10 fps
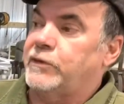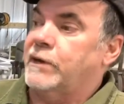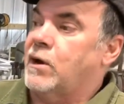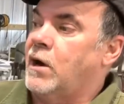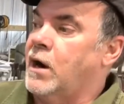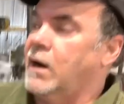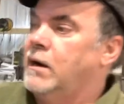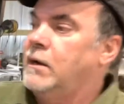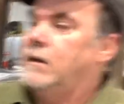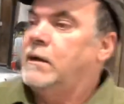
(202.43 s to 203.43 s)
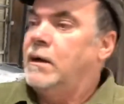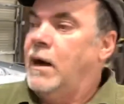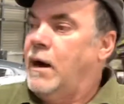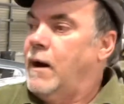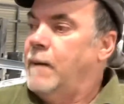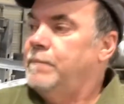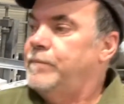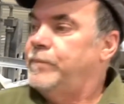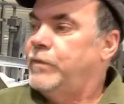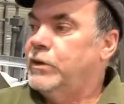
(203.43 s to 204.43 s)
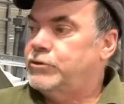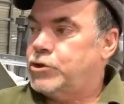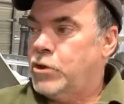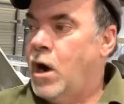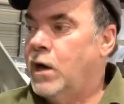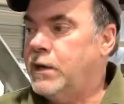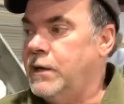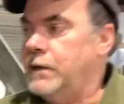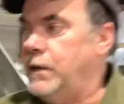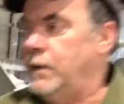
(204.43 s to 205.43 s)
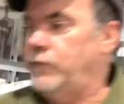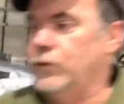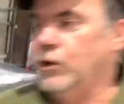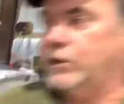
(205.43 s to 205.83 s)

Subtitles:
of the car, the trunk, and if you look